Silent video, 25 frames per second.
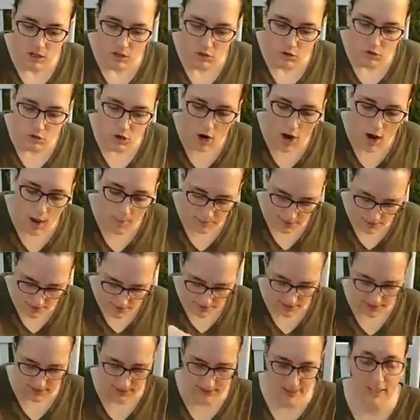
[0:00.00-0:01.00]
drop
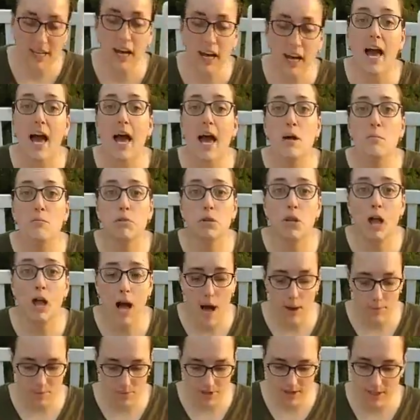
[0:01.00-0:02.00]
and
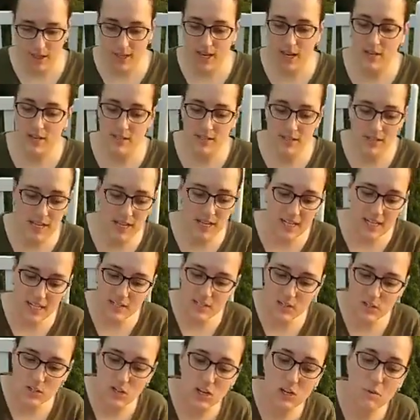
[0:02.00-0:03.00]
plop. Yes, ladies
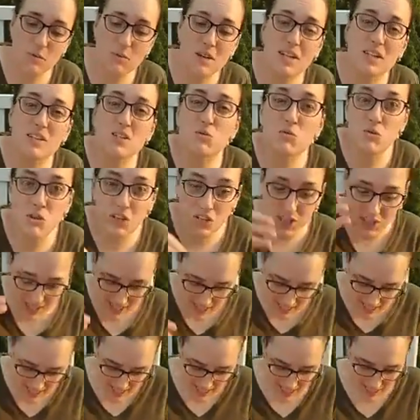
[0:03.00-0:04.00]
and gentlemen, it's really
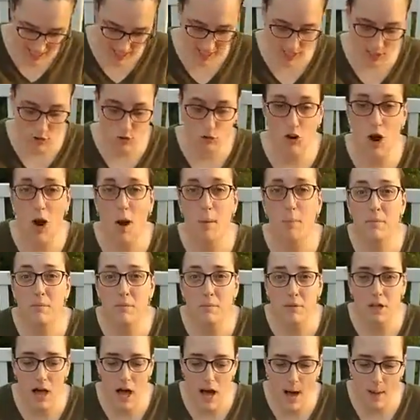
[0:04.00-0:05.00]
that easy. Drop
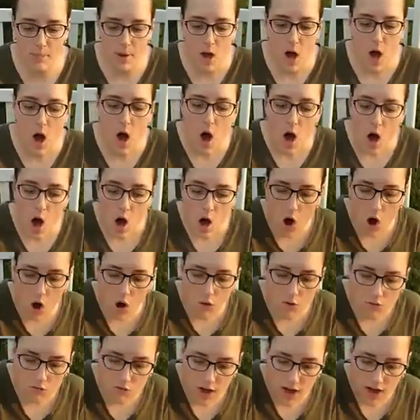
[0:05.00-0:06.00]
and plop all
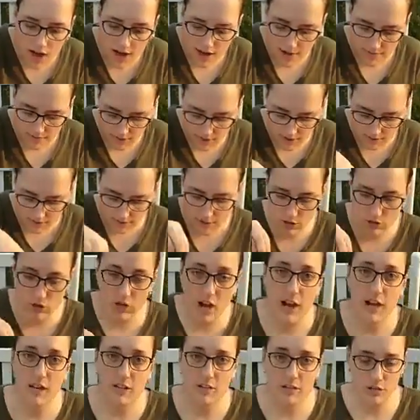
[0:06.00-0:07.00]
5 of your
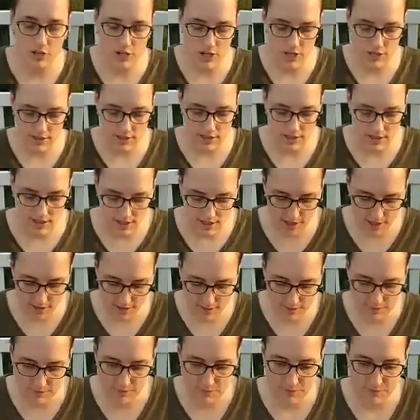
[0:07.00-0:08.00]
dryer sheets in here.
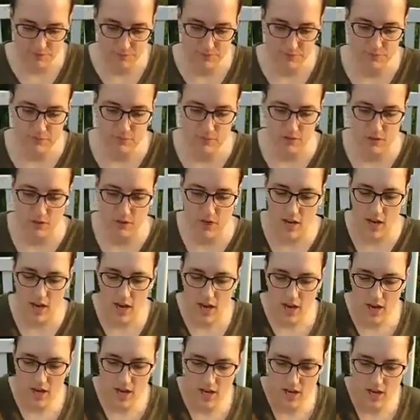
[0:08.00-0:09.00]
Okay?
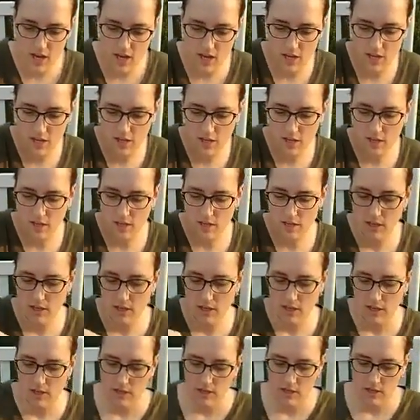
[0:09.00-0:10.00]

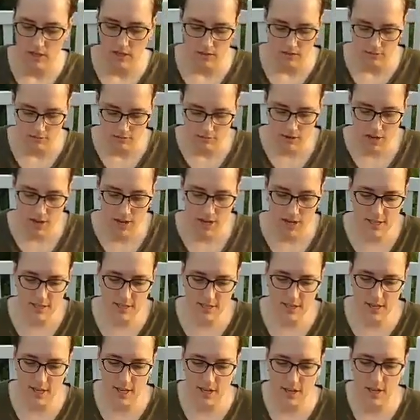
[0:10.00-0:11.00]
All right.